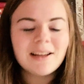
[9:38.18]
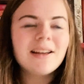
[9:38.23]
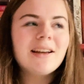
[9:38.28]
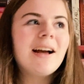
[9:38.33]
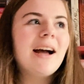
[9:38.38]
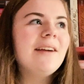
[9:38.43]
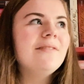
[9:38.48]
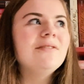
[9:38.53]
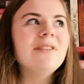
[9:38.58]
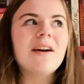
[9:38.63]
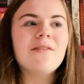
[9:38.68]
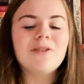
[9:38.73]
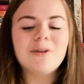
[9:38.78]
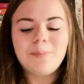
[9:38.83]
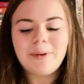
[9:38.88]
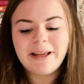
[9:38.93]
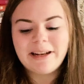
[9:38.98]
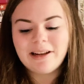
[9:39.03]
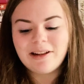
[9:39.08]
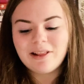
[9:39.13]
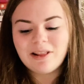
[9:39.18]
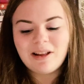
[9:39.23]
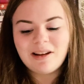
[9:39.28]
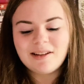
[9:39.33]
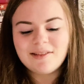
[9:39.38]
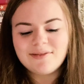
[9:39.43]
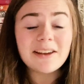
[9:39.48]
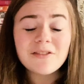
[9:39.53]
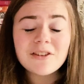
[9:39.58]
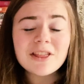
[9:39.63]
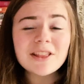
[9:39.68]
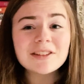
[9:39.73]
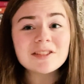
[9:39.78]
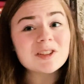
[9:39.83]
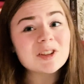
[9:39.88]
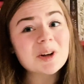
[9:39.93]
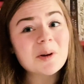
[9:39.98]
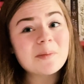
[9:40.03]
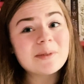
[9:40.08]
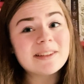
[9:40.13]
I've never been in love. Given the
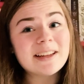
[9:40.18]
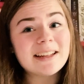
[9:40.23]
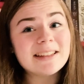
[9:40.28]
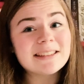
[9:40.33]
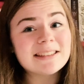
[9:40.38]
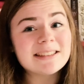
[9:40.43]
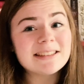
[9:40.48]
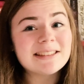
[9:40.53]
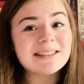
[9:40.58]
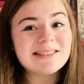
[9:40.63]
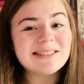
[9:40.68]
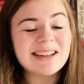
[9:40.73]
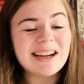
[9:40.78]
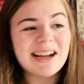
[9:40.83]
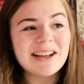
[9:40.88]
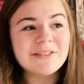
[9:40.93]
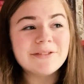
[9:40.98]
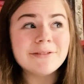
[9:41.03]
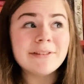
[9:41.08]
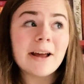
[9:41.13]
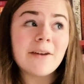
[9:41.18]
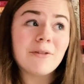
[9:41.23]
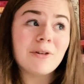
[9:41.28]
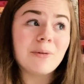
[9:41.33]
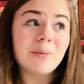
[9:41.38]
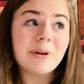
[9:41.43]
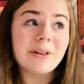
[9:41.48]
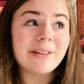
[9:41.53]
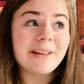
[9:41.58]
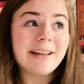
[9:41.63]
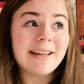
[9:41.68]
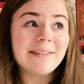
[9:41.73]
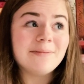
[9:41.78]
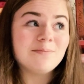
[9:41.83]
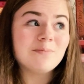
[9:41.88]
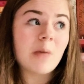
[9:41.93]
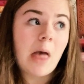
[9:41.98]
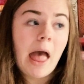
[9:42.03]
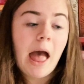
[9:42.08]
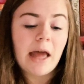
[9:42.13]
circumstances, I've never really
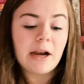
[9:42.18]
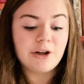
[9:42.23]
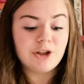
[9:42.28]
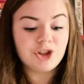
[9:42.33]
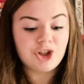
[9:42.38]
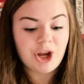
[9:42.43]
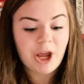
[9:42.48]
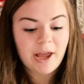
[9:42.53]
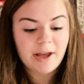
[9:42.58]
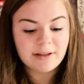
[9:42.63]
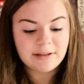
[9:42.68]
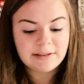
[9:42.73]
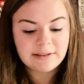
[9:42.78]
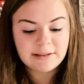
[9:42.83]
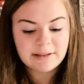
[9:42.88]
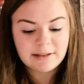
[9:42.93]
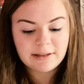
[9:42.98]
had a chance.